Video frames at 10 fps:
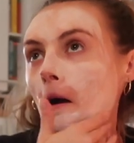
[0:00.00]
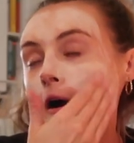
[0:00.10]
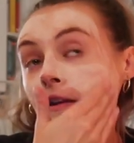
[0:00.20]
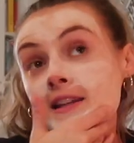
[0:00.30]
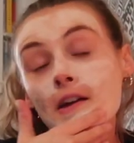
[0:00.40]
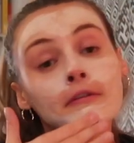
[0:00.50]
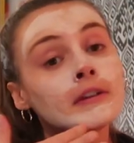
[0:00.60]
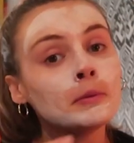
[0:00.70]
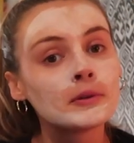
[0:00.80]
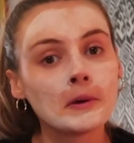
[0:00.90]
I
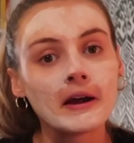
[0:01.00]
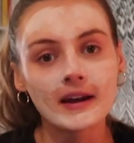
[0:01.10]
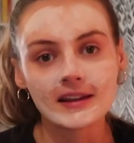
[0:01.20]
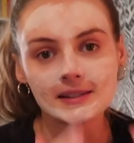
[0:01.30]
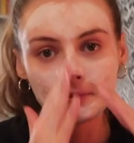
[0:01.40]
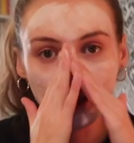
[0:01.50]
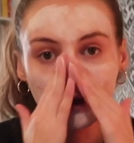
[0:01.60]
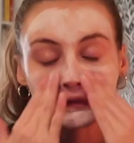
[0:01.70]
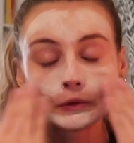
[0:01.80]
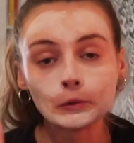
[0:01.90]
definitely would wear an
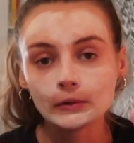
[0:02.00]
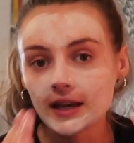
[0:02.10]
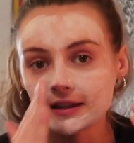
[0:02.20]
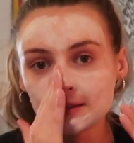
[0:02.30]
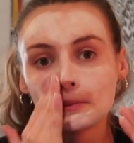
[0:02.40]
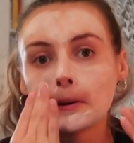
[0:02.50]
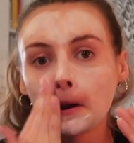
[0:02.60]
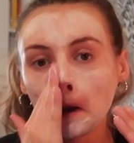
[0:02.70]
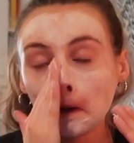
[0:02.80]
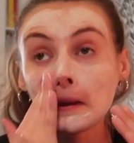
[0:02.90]
SPF all day
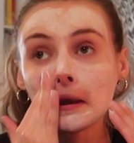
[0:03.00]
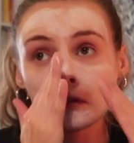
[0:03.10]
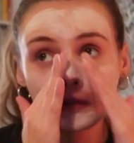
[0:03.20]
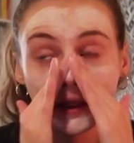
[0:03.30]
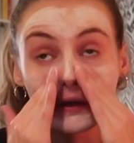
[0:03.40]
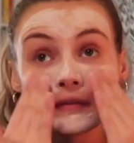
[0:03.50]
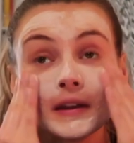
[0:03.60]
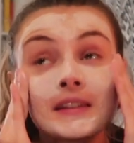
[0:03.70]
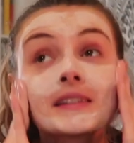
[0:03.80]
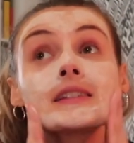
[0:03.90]
tomorrow, even if
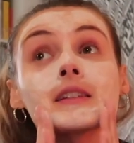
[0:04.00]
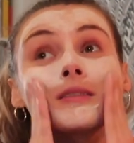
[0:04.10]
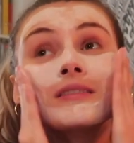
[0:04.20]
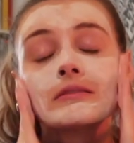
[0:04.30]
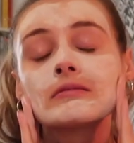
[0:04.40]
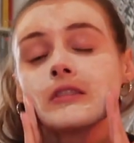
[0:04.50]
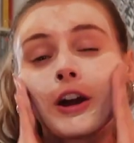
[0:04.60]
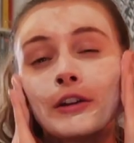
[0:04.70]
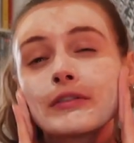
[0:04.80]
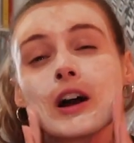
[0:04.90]
it's
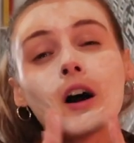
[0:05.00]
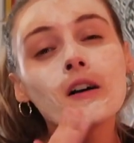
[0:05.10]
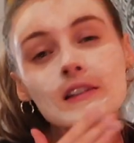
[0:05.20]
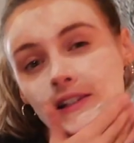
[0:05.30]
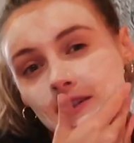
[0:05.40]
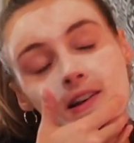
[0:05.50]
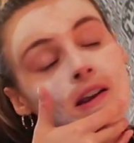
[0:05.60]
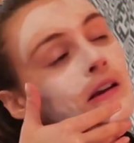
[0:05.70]
overcast,